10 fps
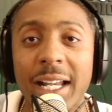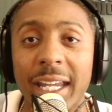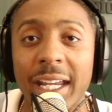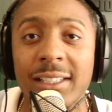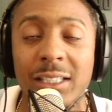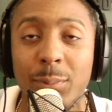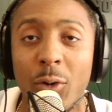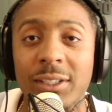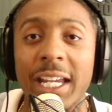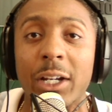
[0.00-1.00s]
Hicks, a
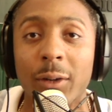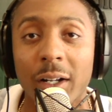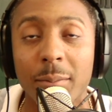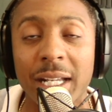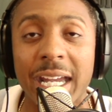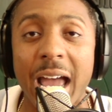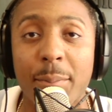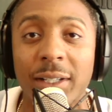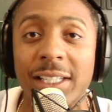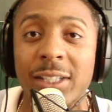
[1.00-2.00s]
sports anchor out in
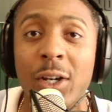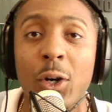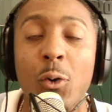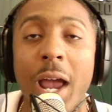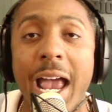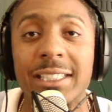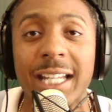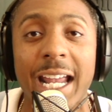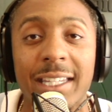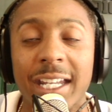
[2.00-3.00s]
Minneapolis, who asked
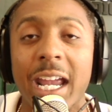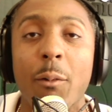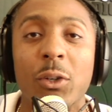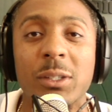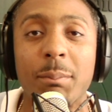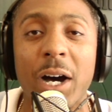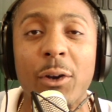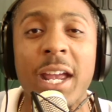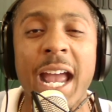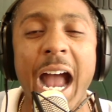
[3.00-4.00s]
Anthony Edwards about
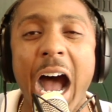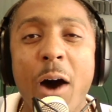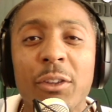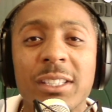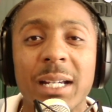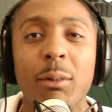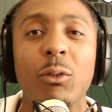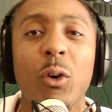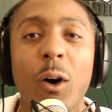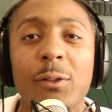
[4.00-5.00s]
how the
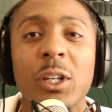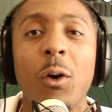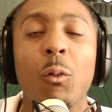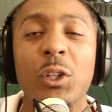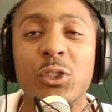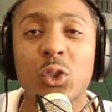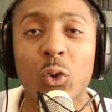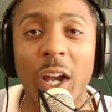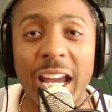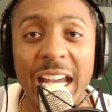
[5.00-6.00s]
Timberwolves would
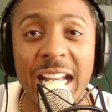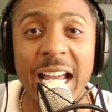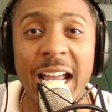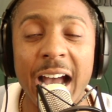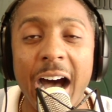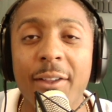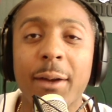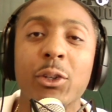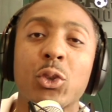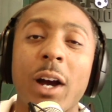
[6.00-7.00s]
train, how they
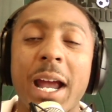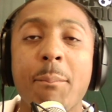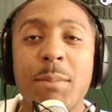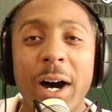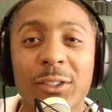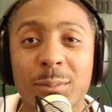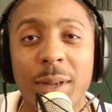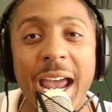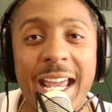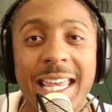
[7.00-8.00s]
would try and bounce
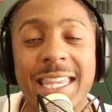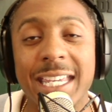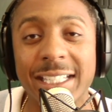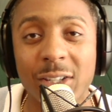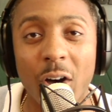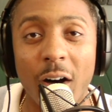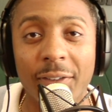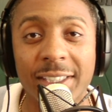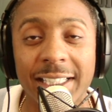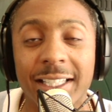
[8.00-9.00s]
back this
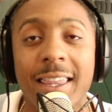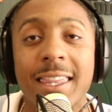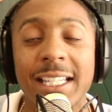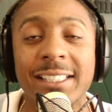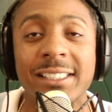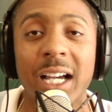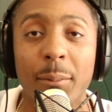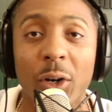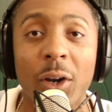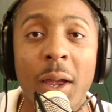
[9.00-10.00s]
offseason, this
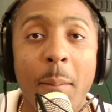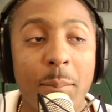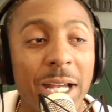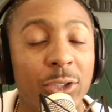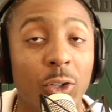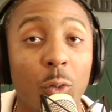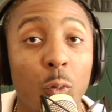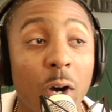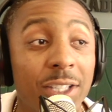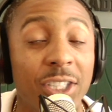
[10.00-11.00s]
summer, based on
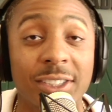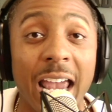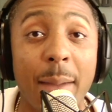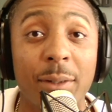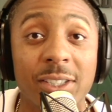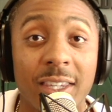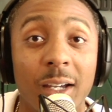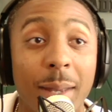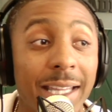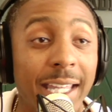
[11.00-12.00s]
what just happened to
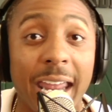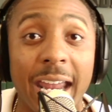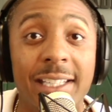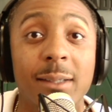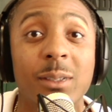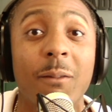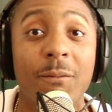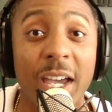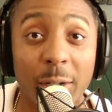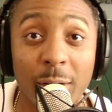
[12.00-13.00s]
them at the hands of some
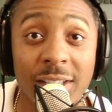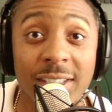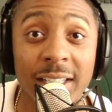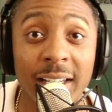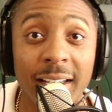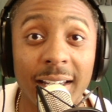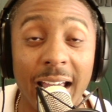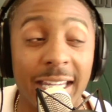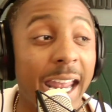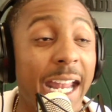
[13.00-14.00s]
veterans,
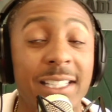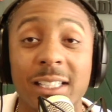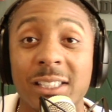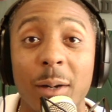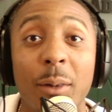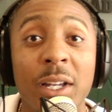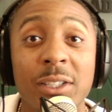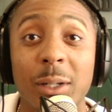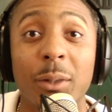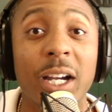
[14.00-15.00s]
at the hands of some
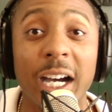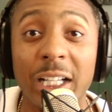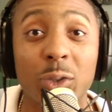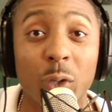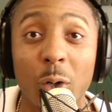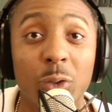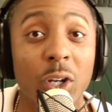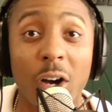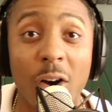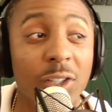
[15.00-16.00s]
cutthroat
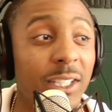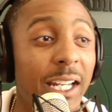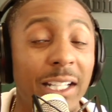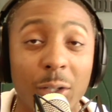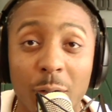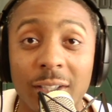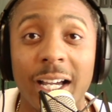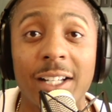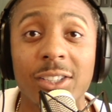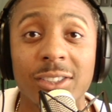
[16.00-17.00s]
dogs in Luka
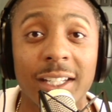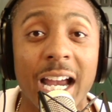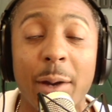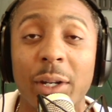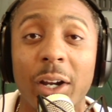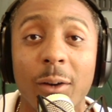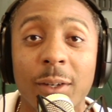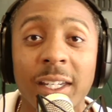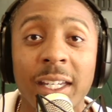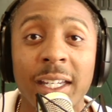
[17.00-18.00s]
Doncic and Kyrie
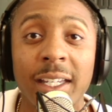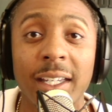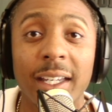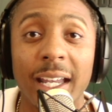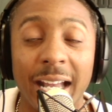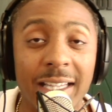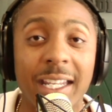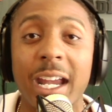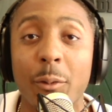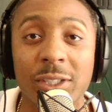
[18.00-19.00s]
Irving. And
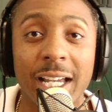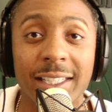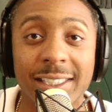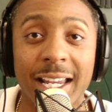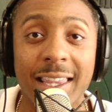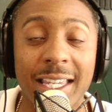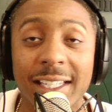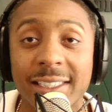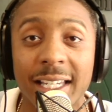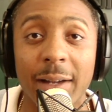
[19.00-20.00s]
Anthony Edwards had to say
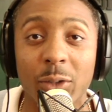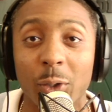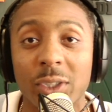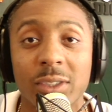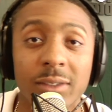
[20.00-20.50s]
this after it.